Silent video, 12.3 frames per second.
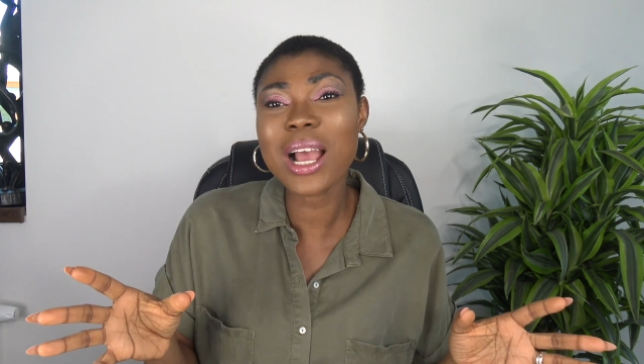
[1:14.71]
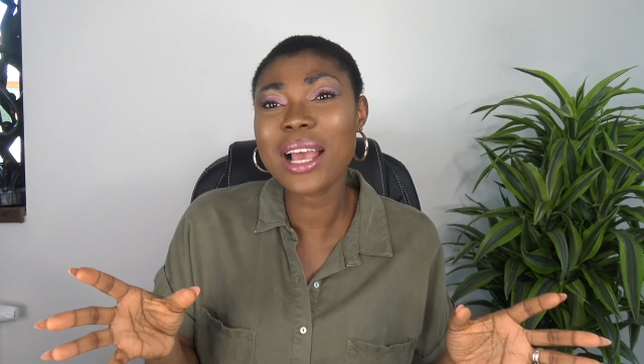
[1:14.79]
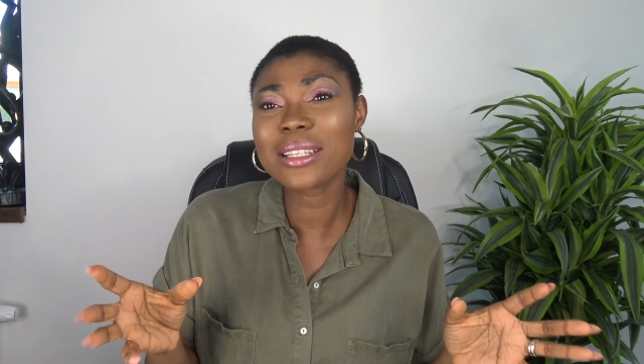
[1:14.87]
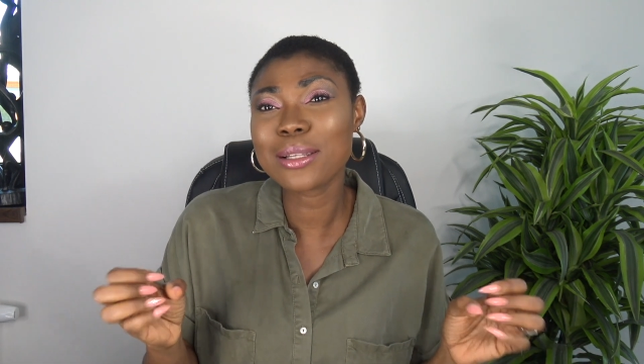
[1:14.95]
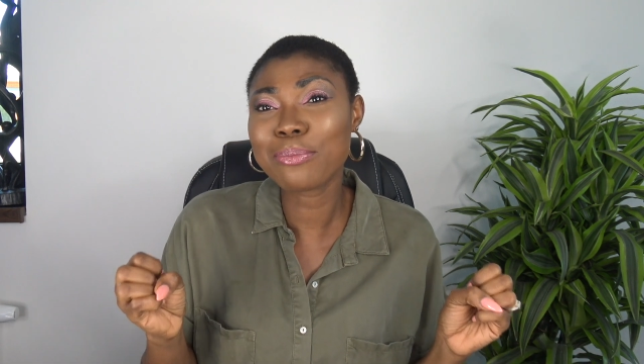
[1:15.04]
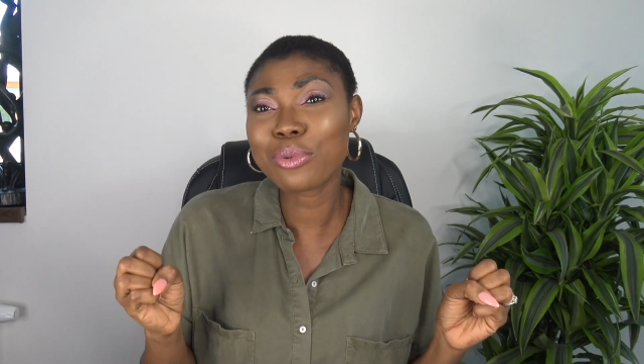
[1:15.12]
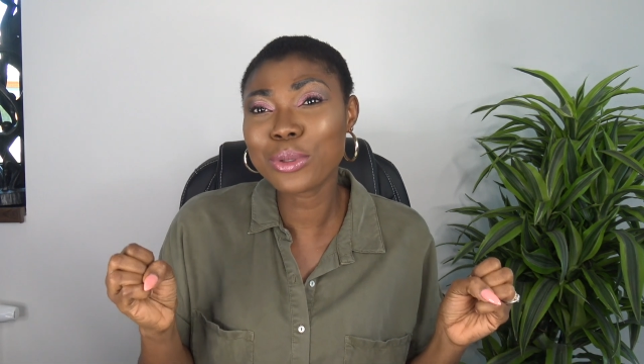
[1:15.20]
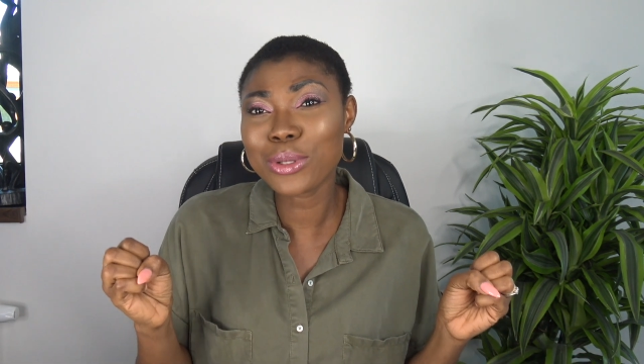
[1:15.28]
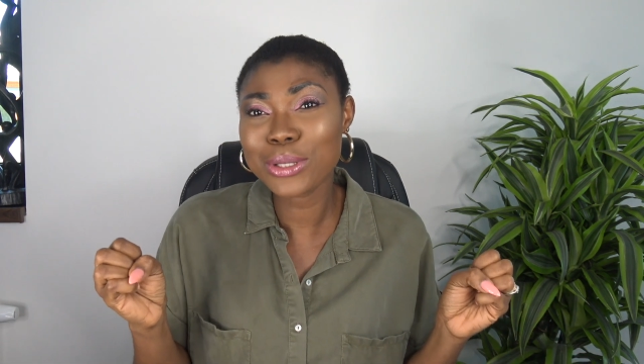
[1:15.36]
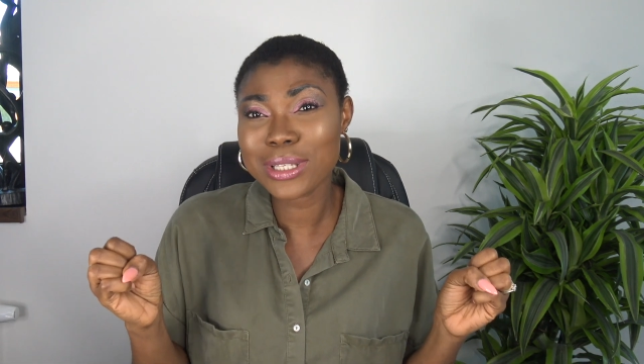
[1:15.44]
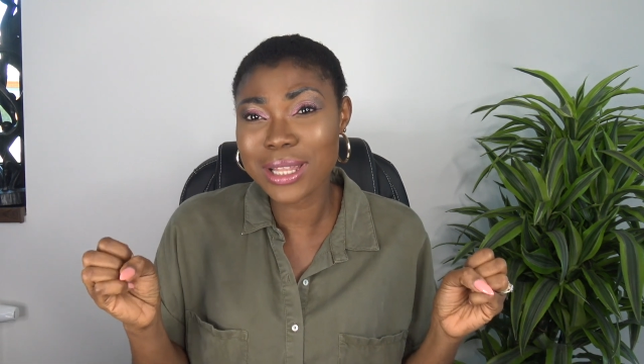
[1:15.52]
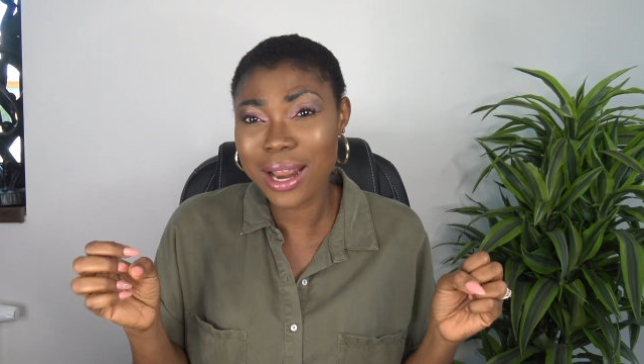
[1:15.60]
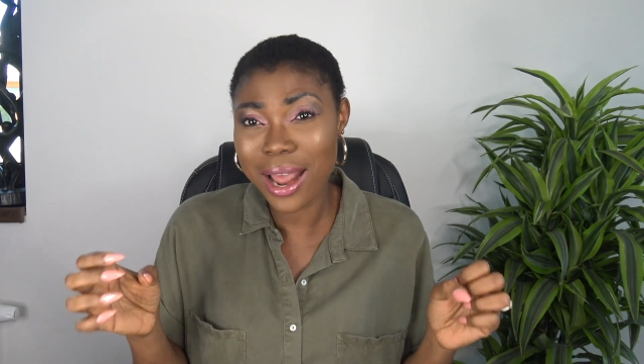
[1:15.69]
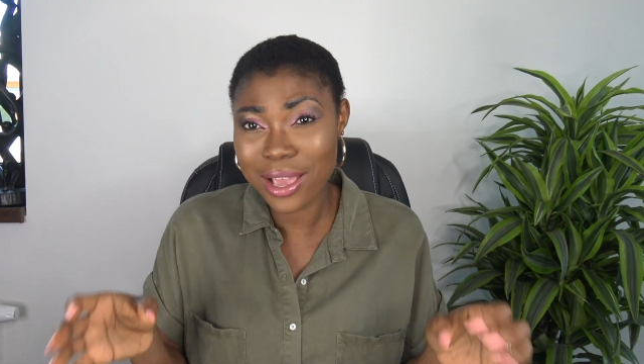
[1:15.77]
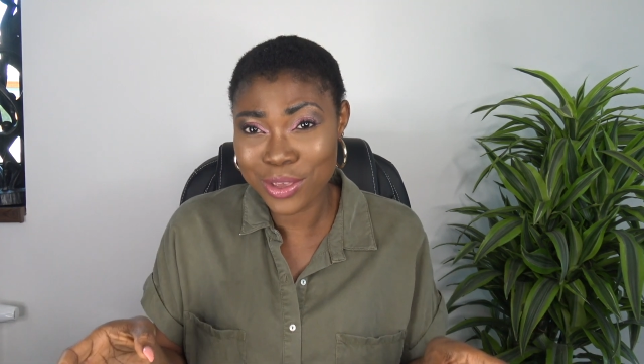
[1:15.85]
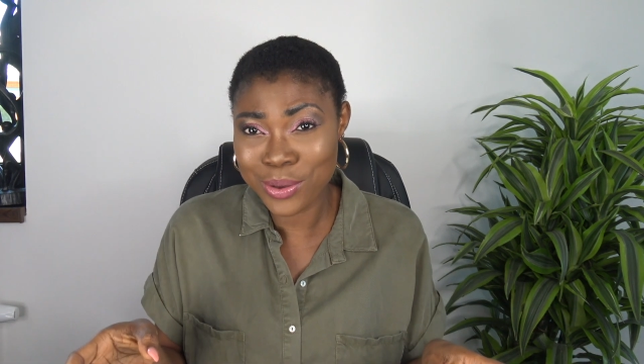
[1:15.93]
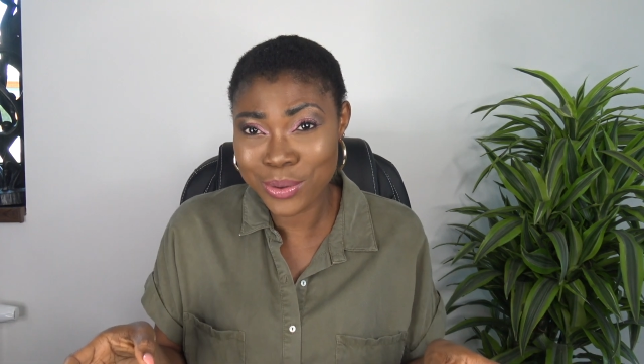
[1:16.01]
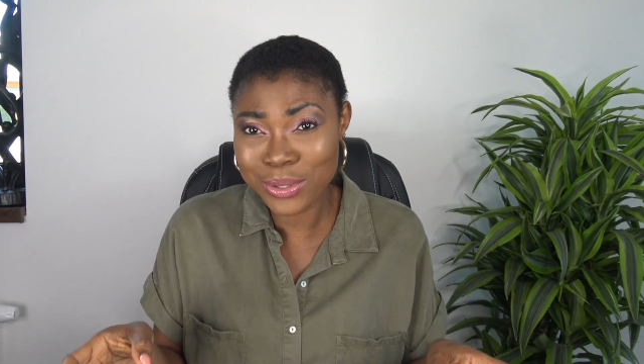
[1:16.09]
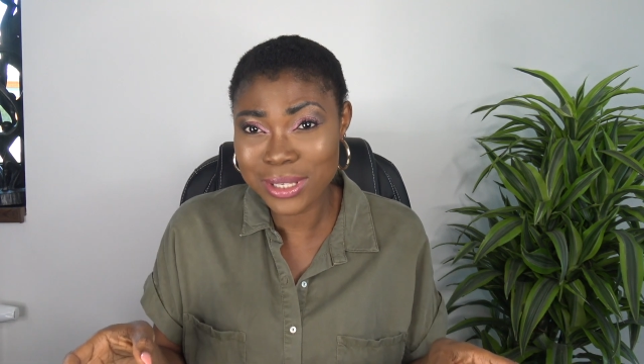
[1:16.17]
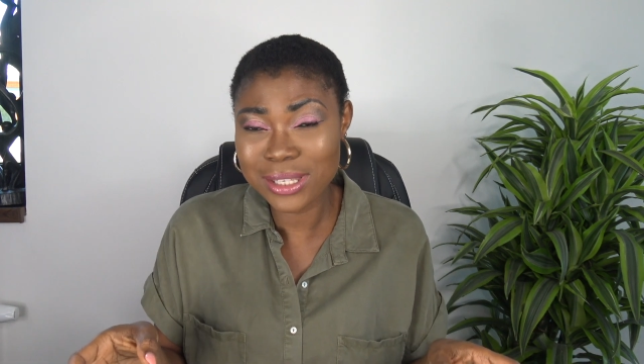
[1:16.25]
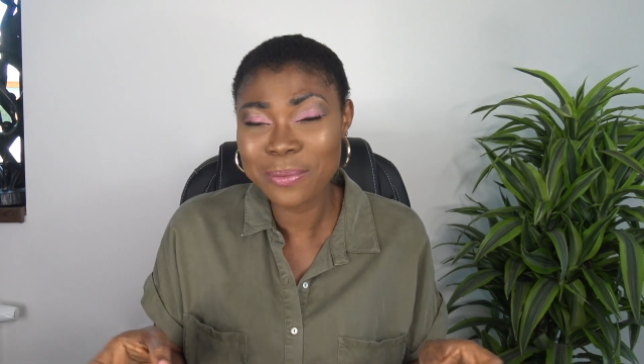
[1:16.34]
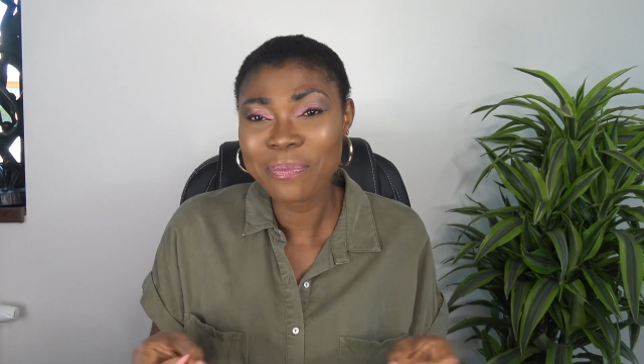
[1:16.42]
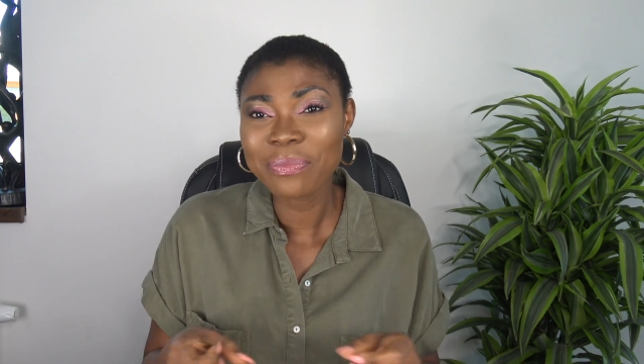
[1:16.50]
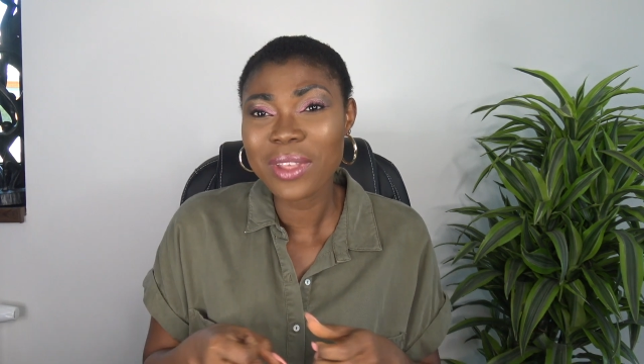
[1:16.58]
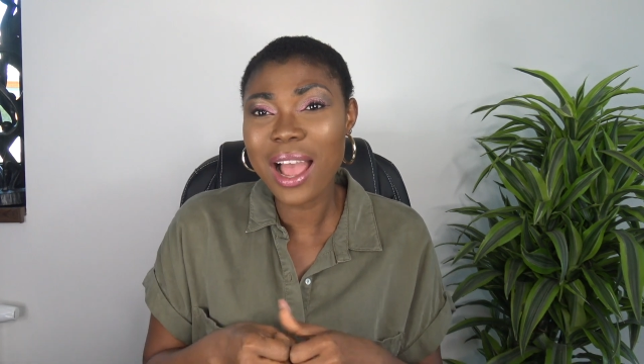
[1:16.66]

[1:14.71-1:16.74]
guys the products that I use,